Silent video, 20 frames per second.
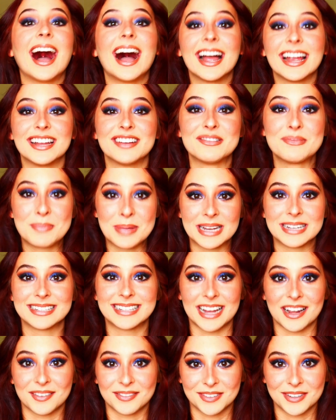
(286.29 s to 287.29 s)
I have been
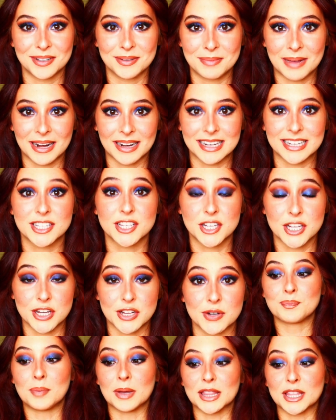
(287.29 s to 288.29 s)
doubtful about it
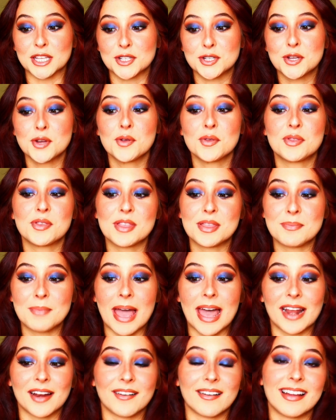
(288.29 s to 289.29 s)
too. But the truth of the
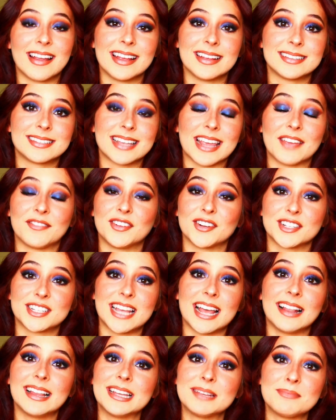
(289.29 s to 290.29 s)
matter is, if you're
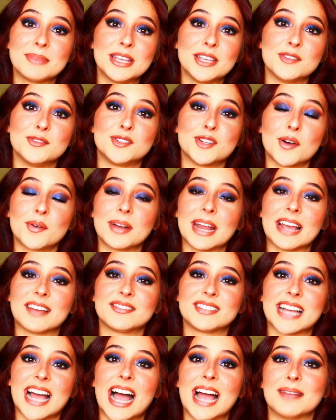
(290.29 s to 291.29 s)
telling me you don't
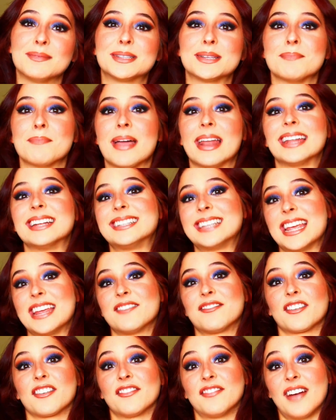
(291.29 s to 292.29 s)
have time to
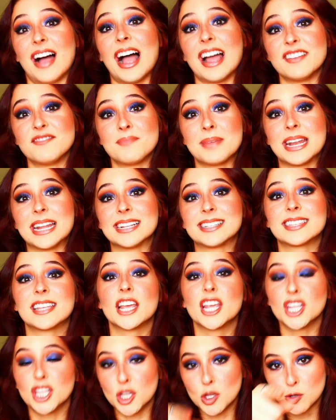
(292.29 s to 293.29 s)
meditate for 5 minutes,
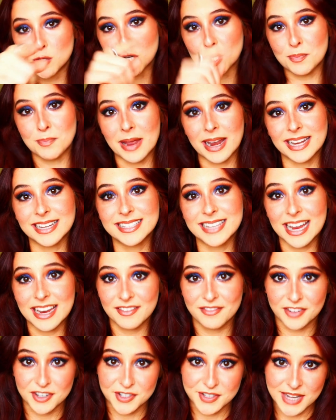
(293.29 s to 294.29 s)
you should
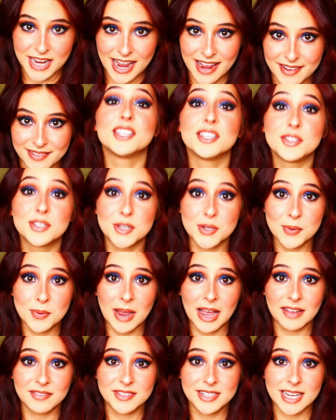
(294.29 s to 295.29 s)
meditate for 10. You do
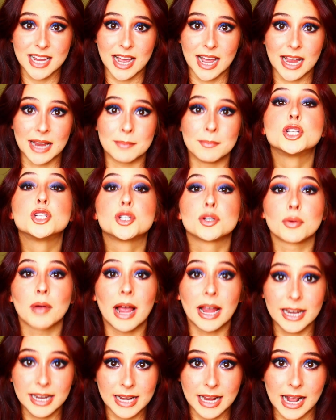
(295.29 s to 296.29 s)
have time.
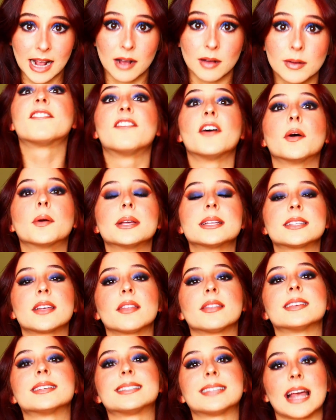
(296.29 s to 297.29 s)
Try it out. Focus
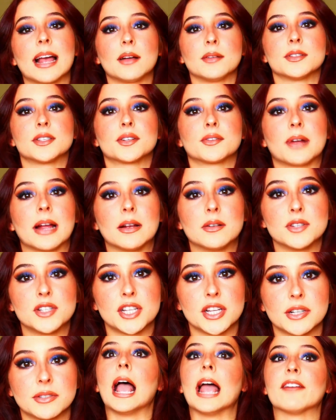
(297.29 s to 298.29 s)
on the sounds around
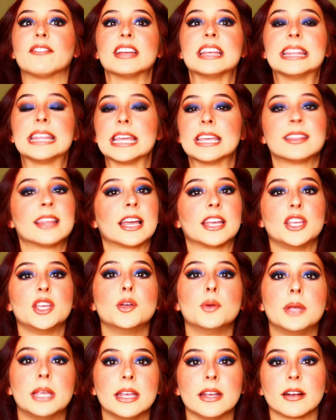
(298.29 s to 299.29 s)
you. Everything that
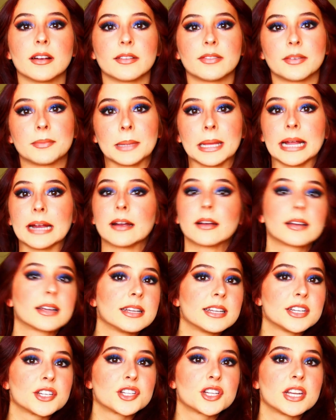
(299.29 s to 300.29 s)
you hear, from the air
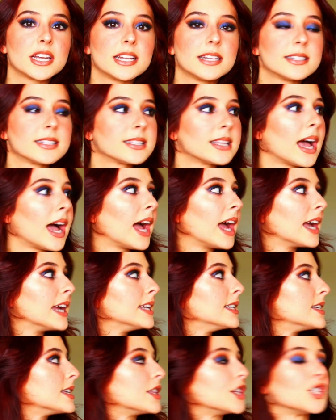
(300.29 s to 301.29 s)
condition
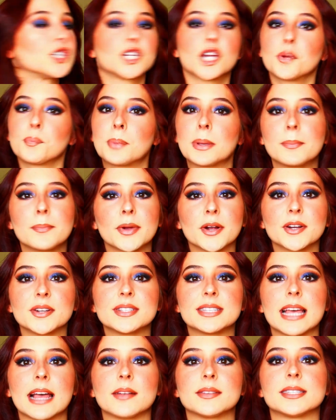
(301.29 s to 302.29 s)
inside to the chirping
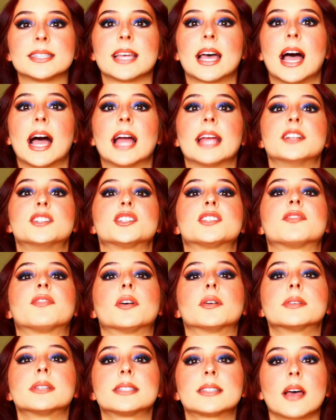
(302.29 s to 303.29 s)
birds outside, just
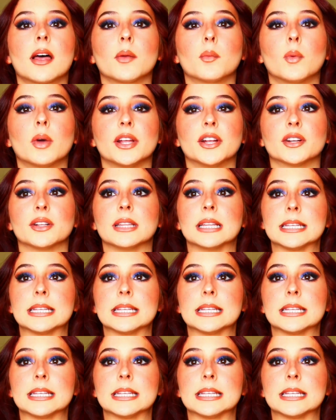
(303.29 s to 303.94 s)
focus on what you're